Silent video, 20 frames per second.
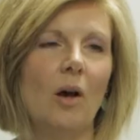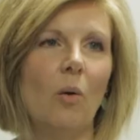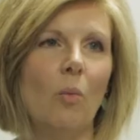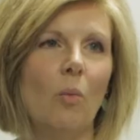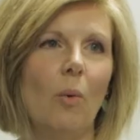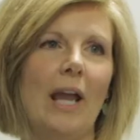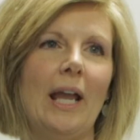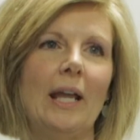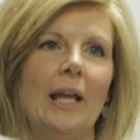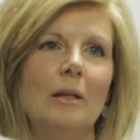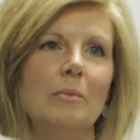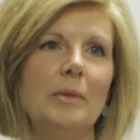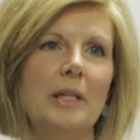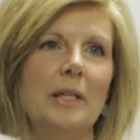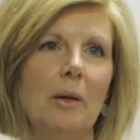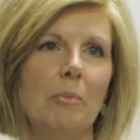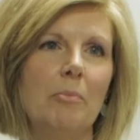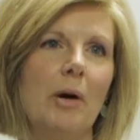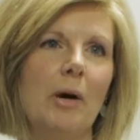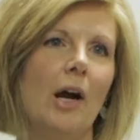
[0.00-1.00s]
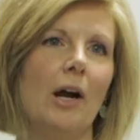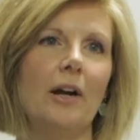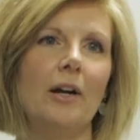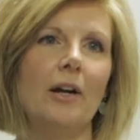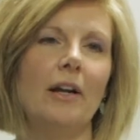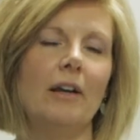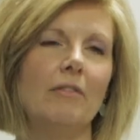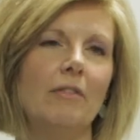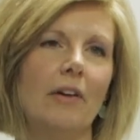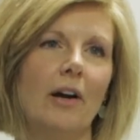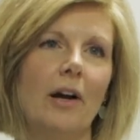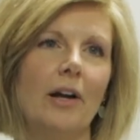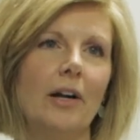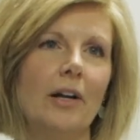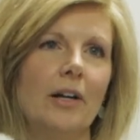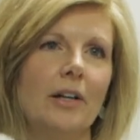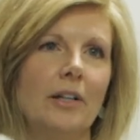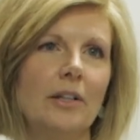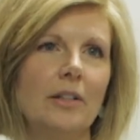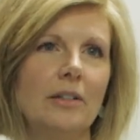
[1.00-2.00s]
a way to be a part of
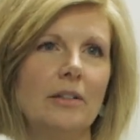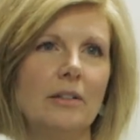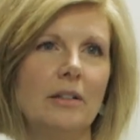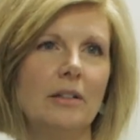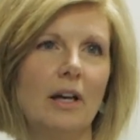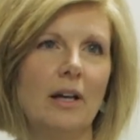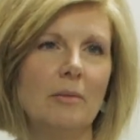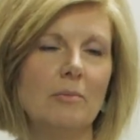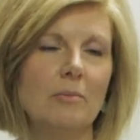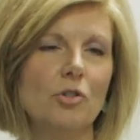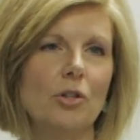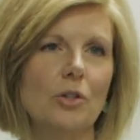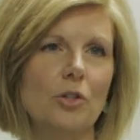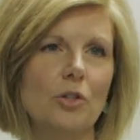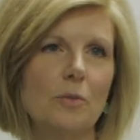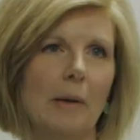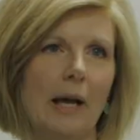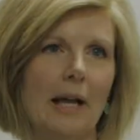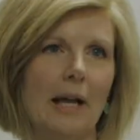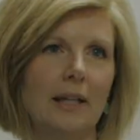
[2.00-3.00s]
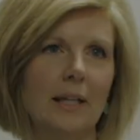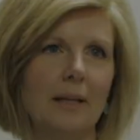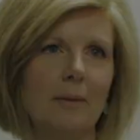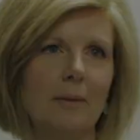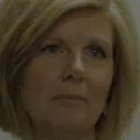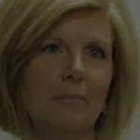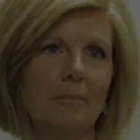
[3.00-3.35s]
our church body?